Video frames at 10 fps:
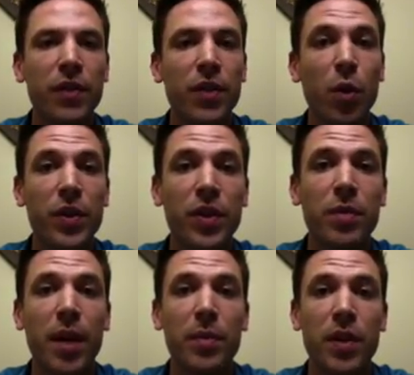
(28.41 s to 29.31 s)
even though we
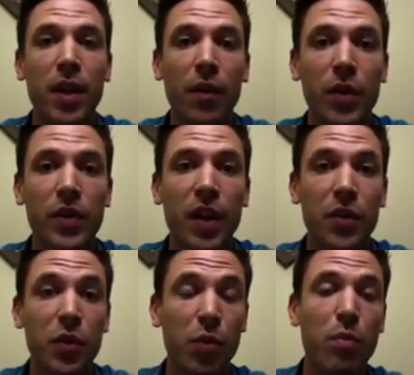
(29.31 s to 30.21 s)
sometimes think of ourselves
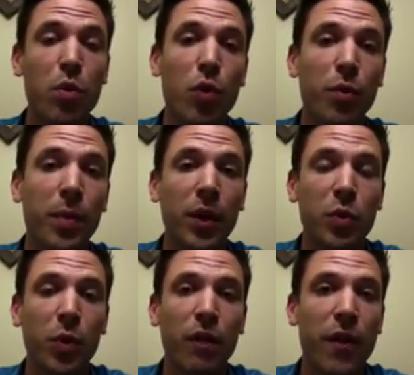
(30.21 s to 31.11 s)
as removed because
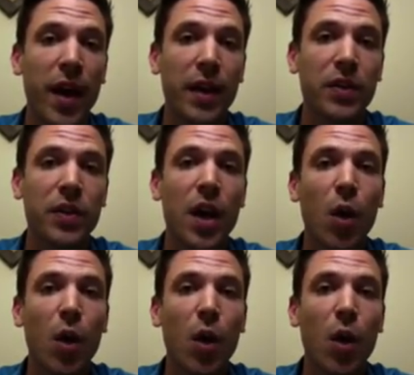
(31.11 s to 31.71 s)
we're advanced,